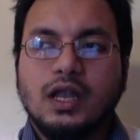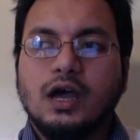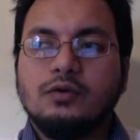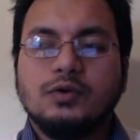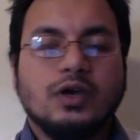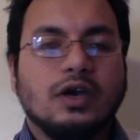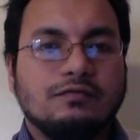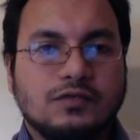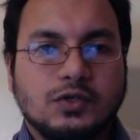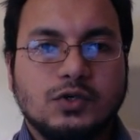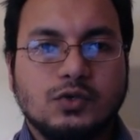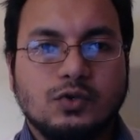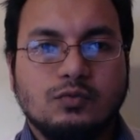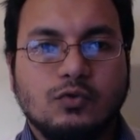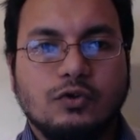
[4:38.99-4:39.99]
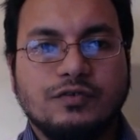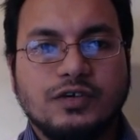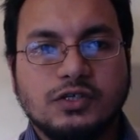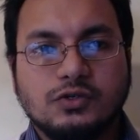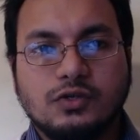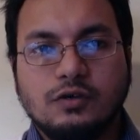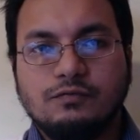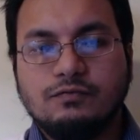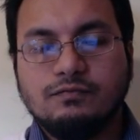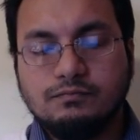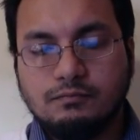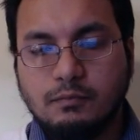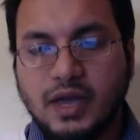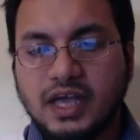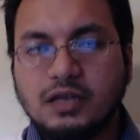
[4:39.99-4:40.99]
Now you have to move into the
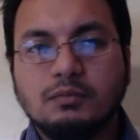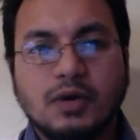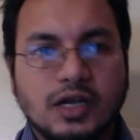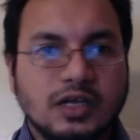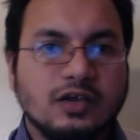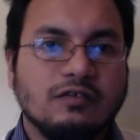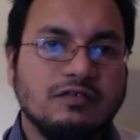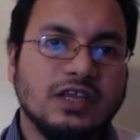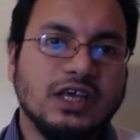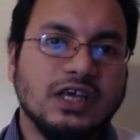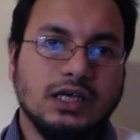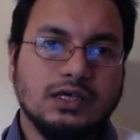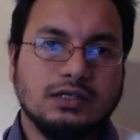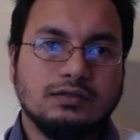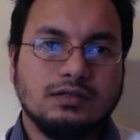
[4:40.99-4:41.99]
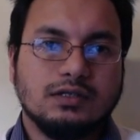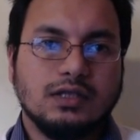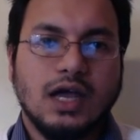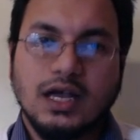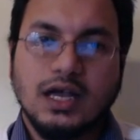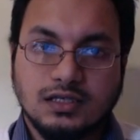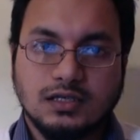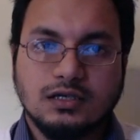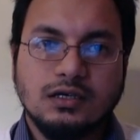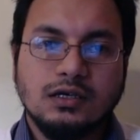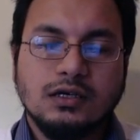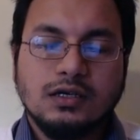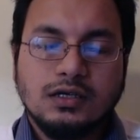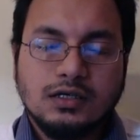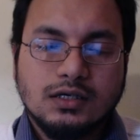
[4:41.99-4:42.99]
main body of the
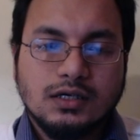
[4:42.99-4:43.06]
answer.